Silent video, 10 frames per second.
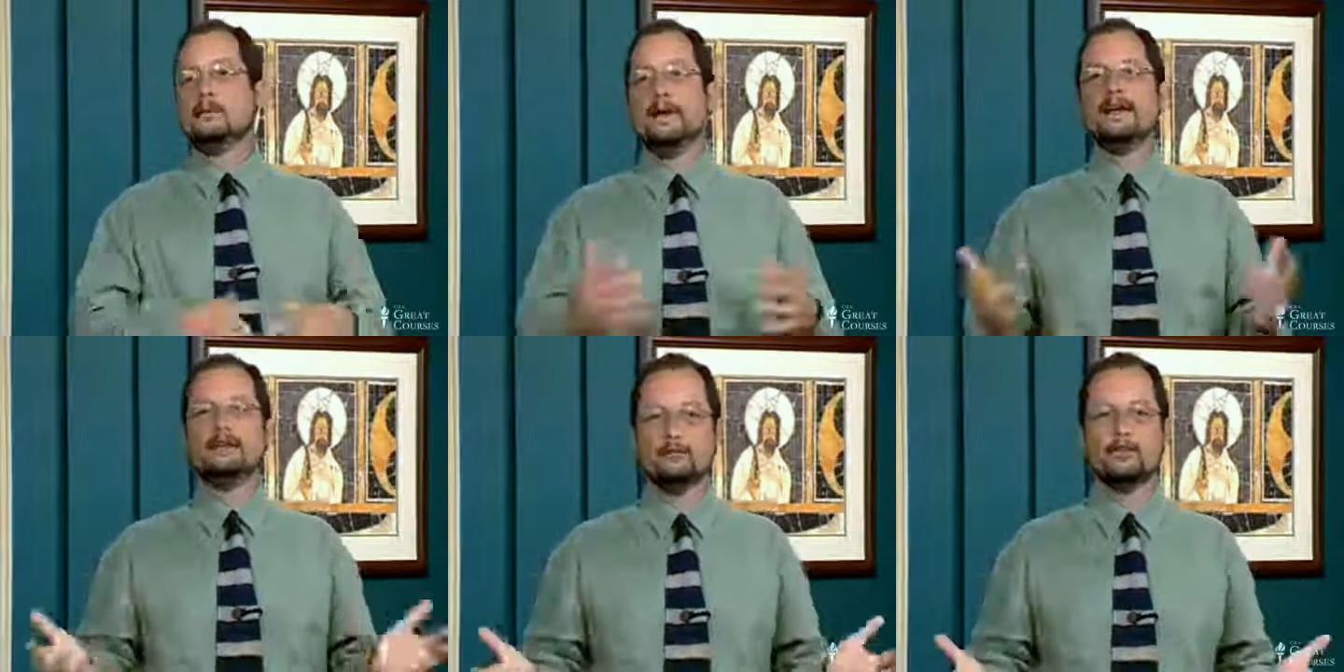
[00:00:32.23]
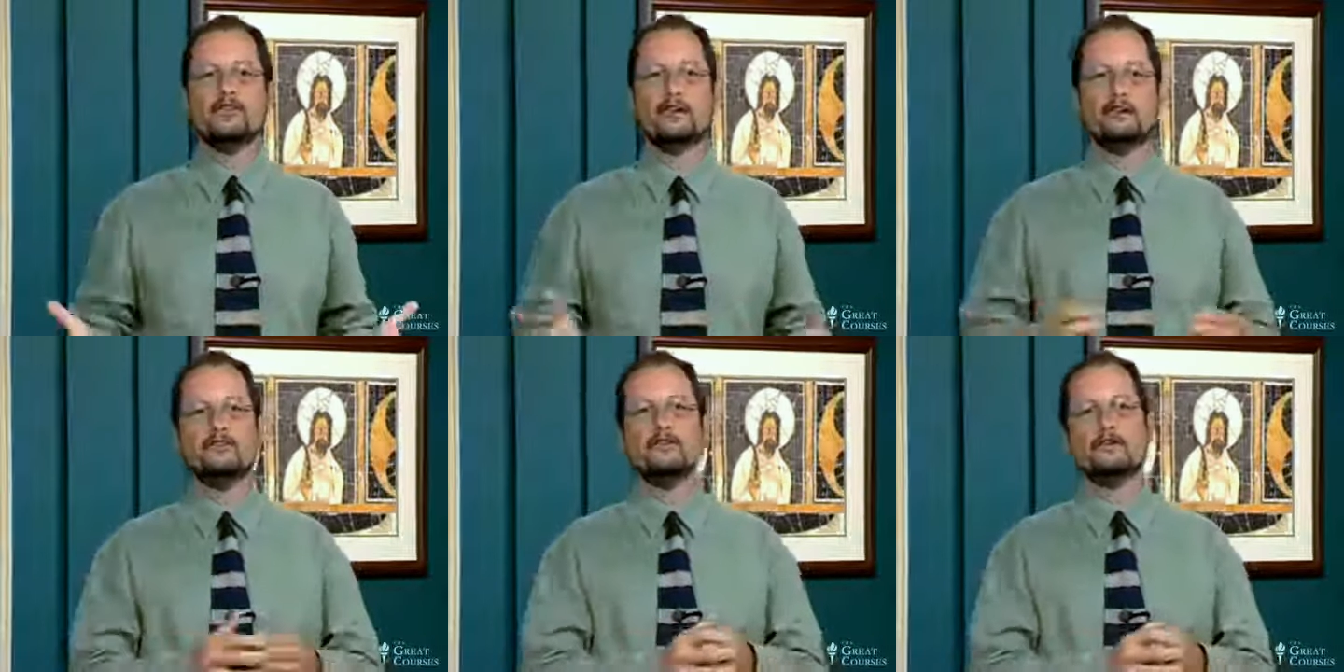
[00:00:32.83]
many of which they
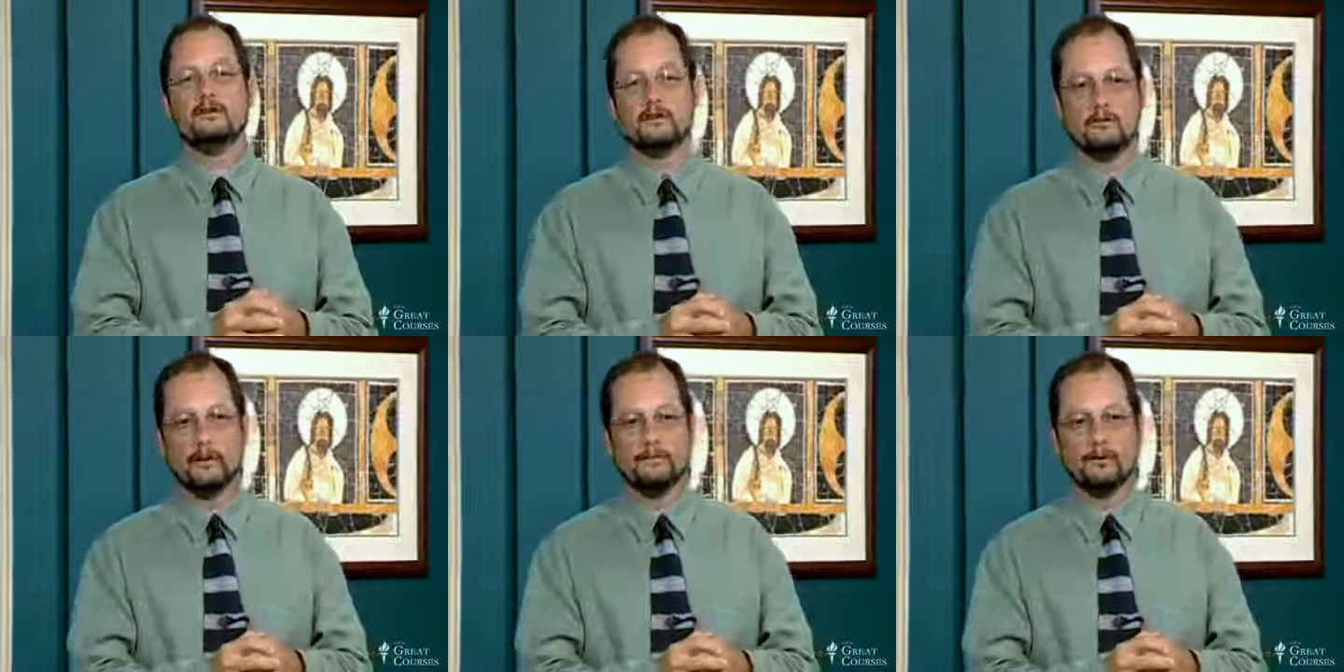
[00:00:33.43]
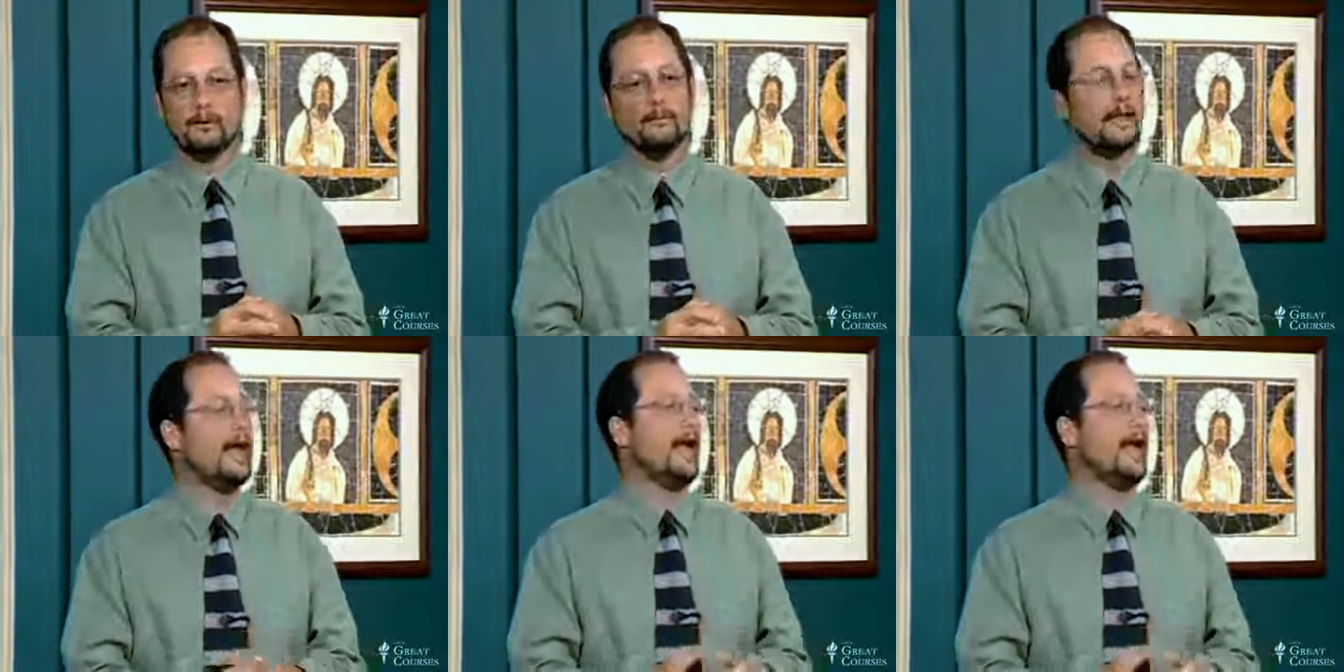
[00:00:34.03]
considered scripture.